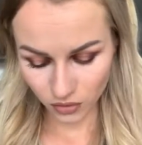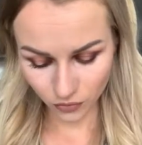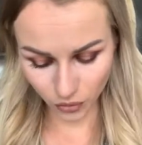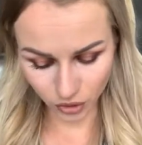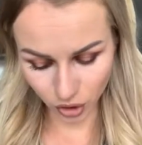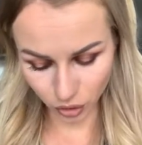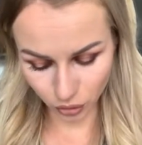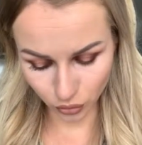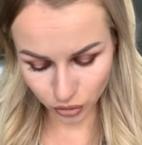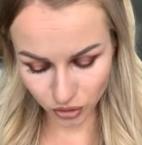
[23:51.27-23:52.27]
for the
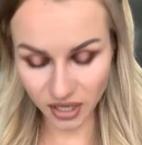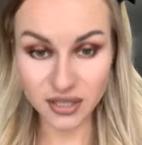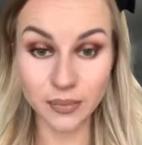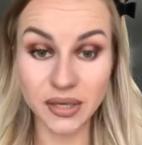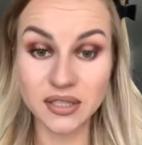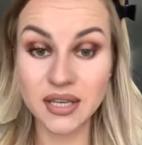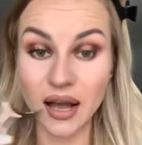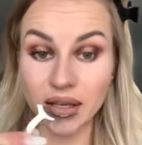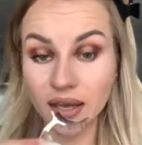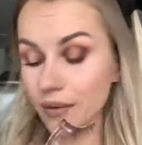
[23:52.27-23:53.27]
glue to get a bit
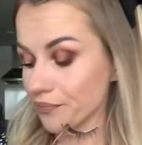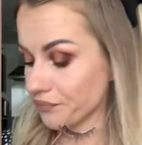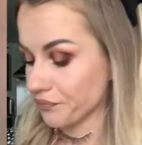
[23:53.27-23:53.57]
tacky,